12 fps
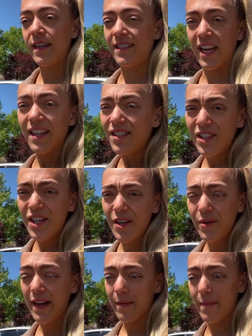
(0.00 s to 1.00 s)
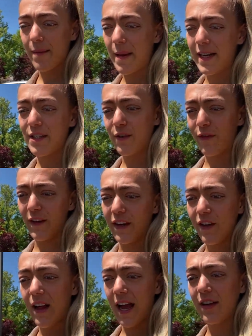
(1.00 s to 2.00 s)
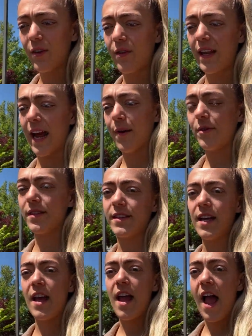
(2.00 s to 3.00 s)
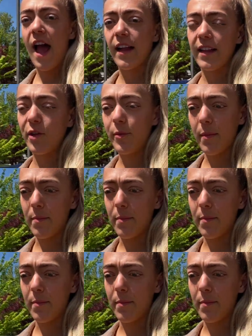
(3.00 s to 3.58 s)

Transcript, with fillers: does to you and makes you feel. I know that I was a little bit